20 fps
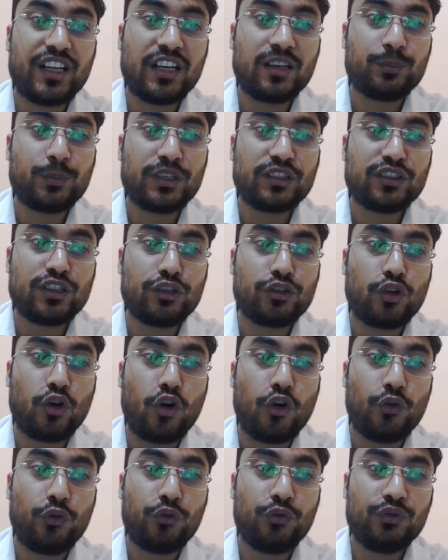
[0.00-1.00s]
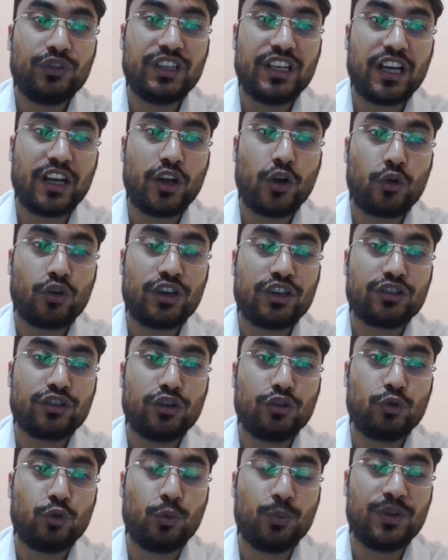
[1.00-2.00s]
10% of the
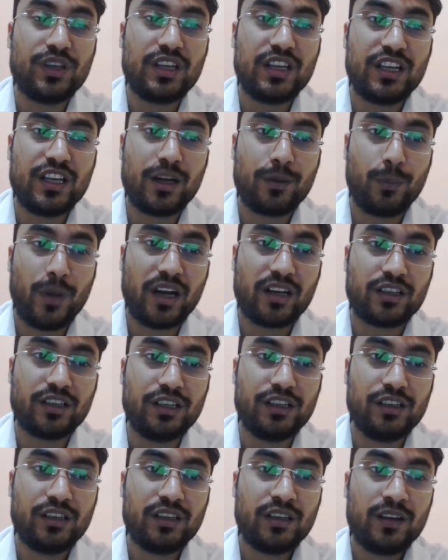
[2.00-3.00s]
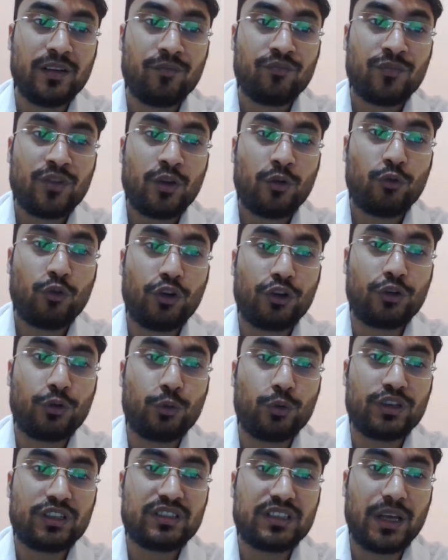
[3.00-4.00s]
allocation to be earmarked for
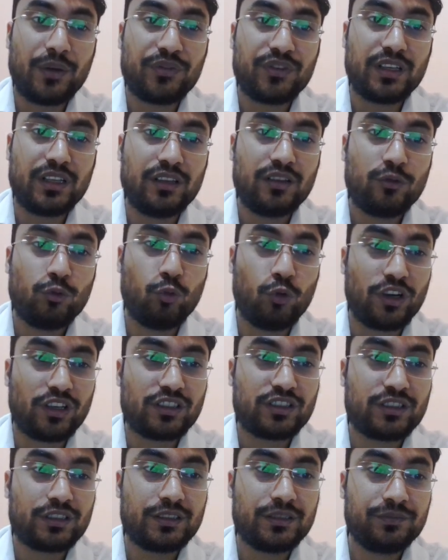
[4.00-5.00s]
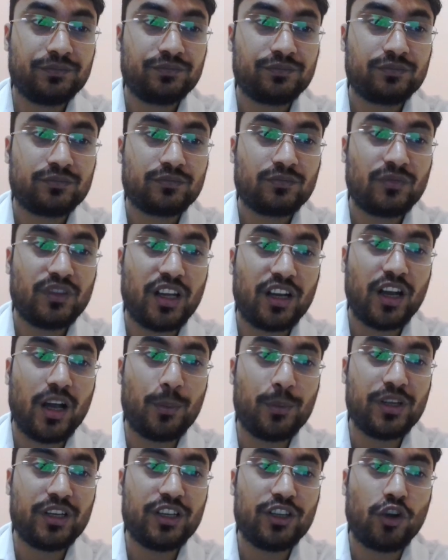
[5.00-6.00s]
road safety works. The
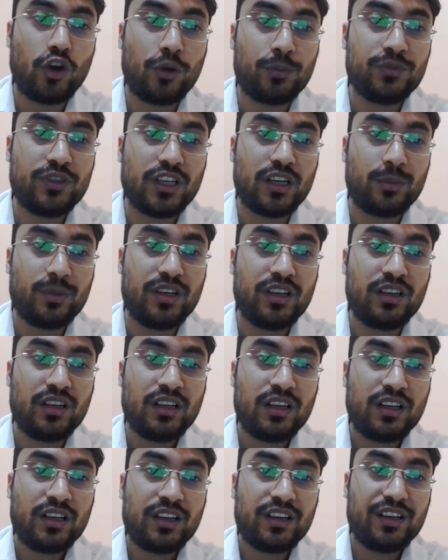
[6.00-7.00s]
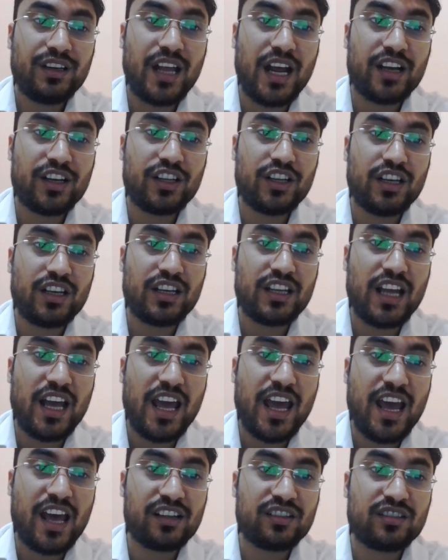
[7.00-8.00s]
committee observed that India
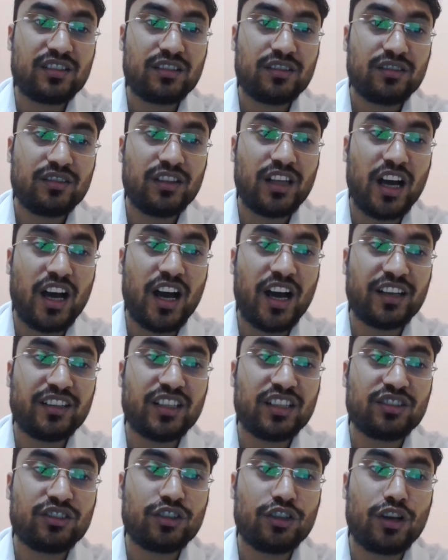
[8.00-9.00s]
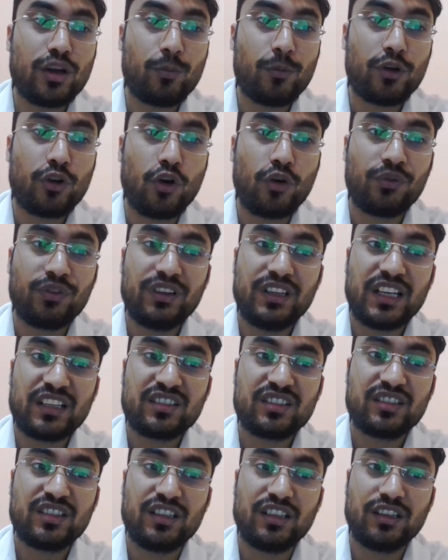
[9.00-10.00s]
has the highest number of
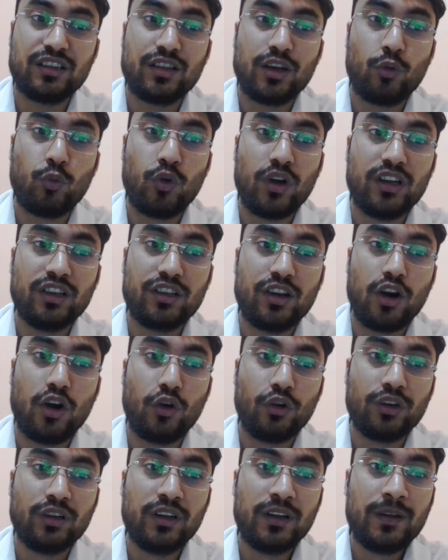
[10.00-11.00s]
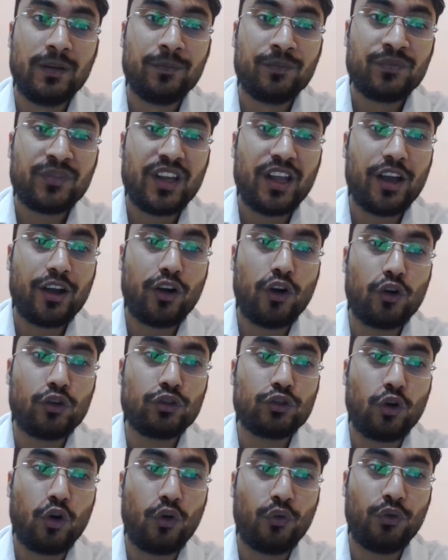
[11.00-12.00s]
deaths in the world on
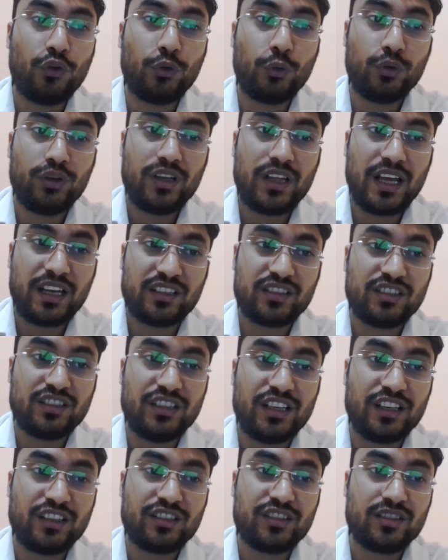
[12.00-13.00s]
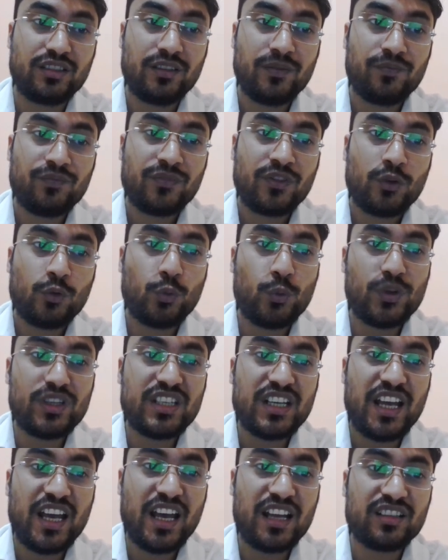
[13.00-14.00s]
account of road accidents, which
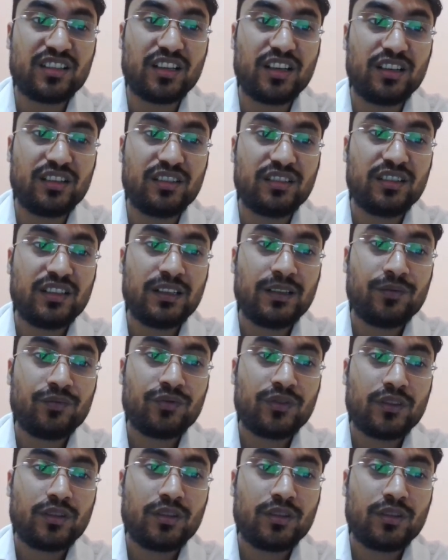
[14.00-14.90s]
has an